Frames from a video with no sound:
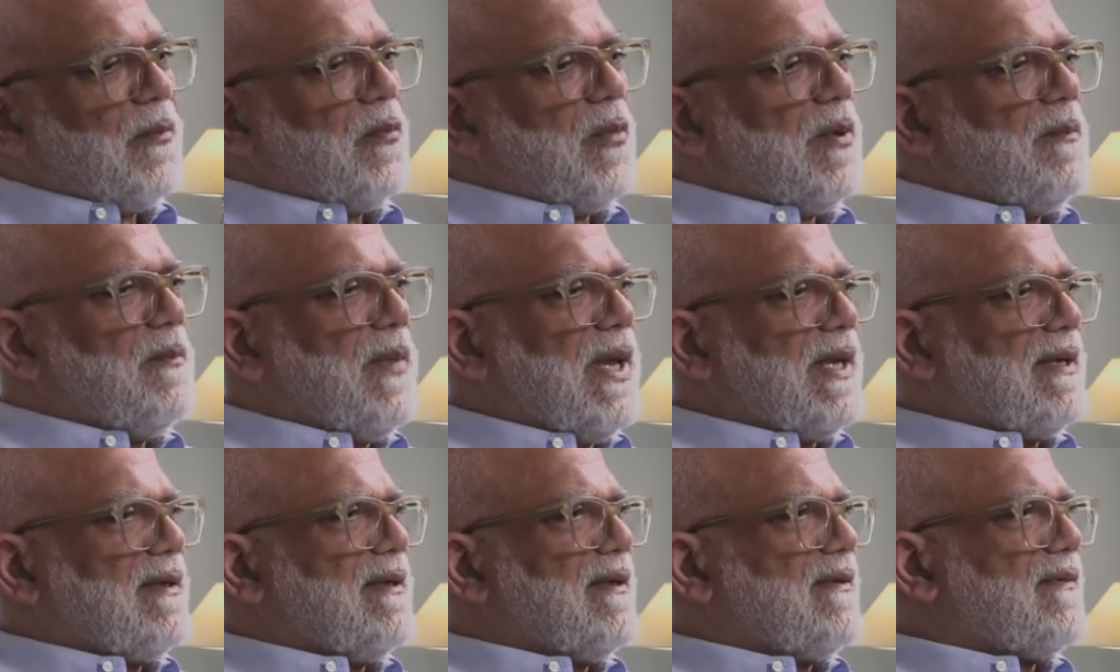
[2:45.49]
would
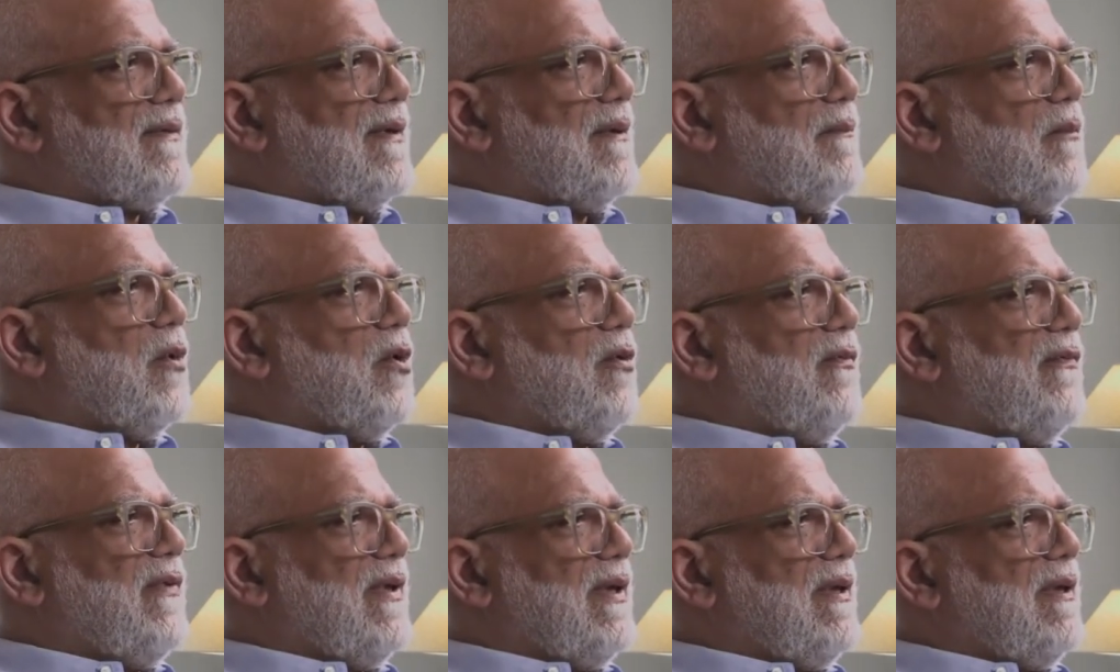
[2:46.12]
make this a
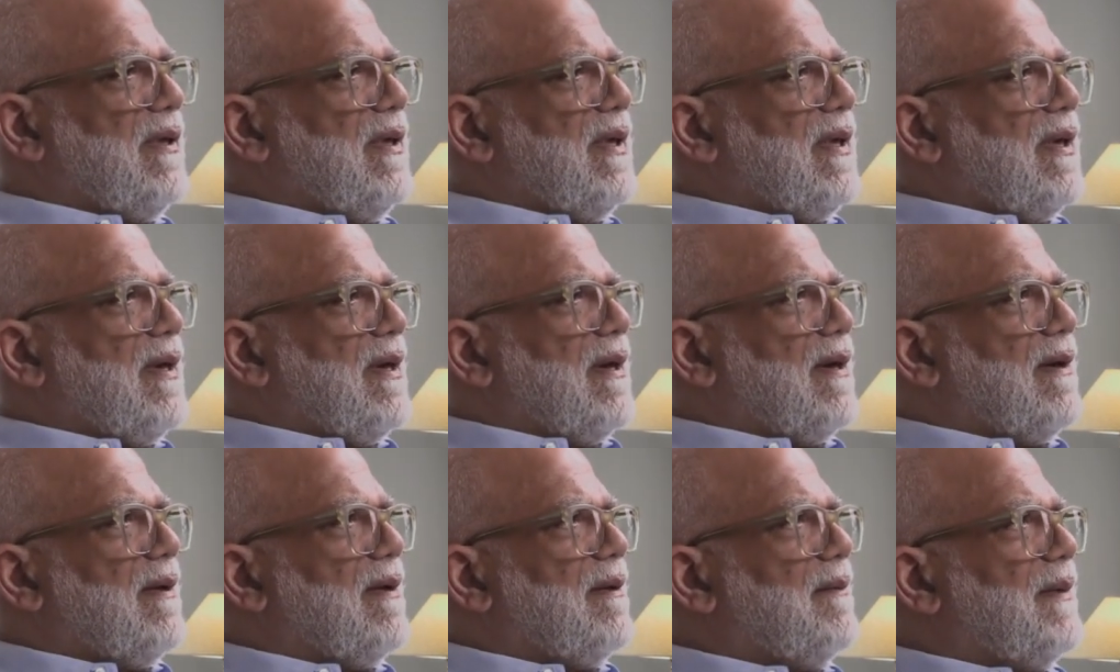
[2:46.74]
movie,
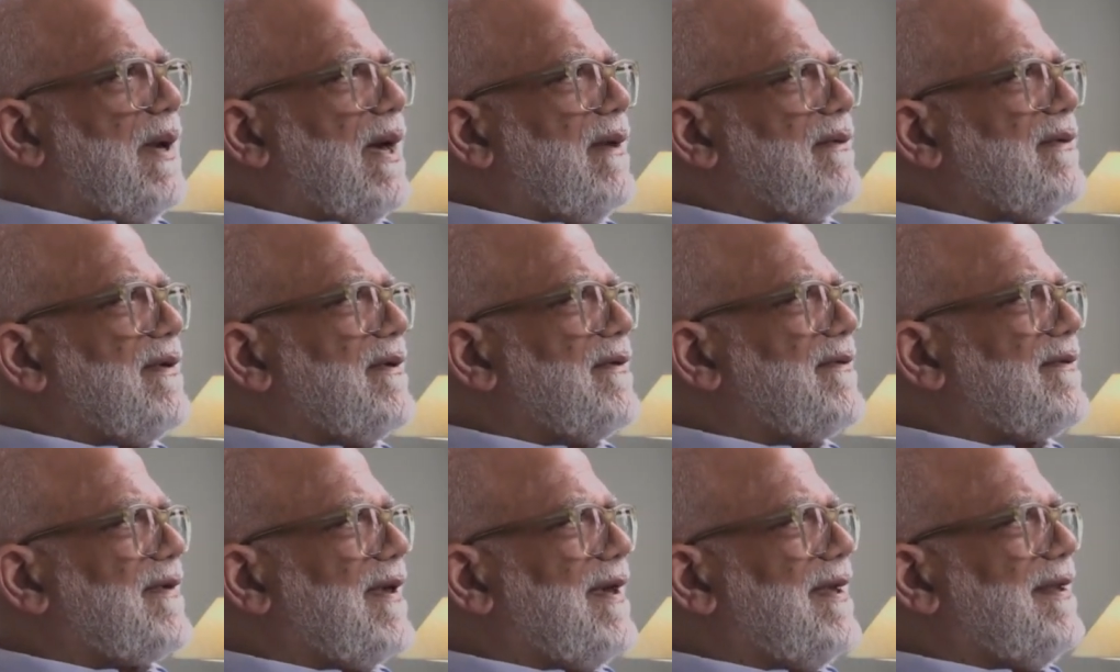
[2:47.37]
I'll
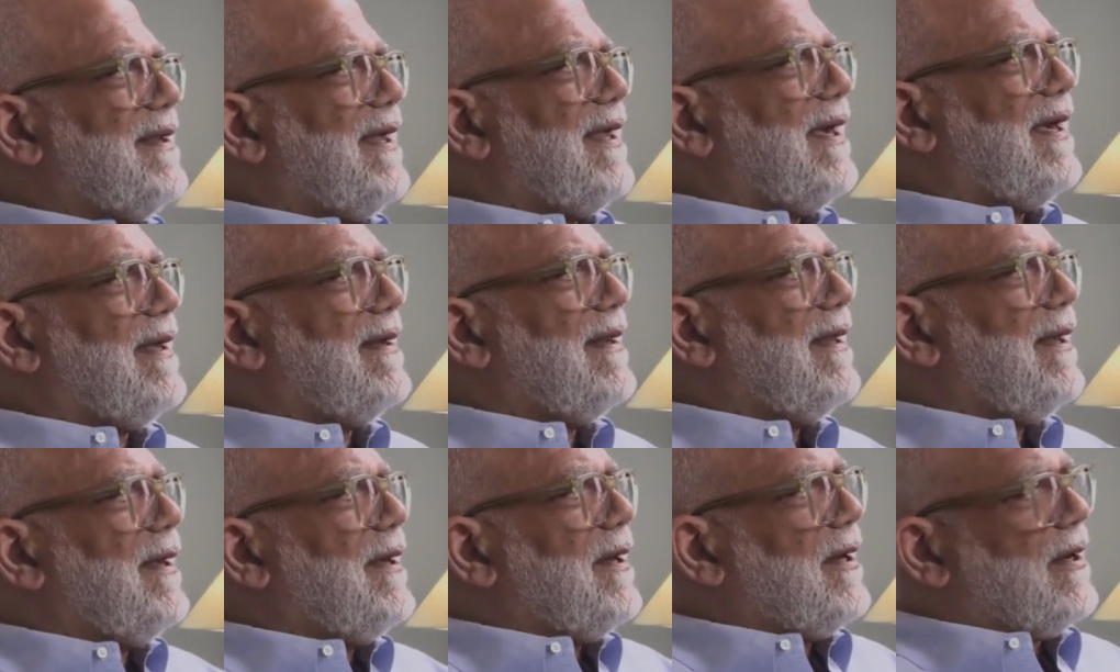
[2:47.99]
just say that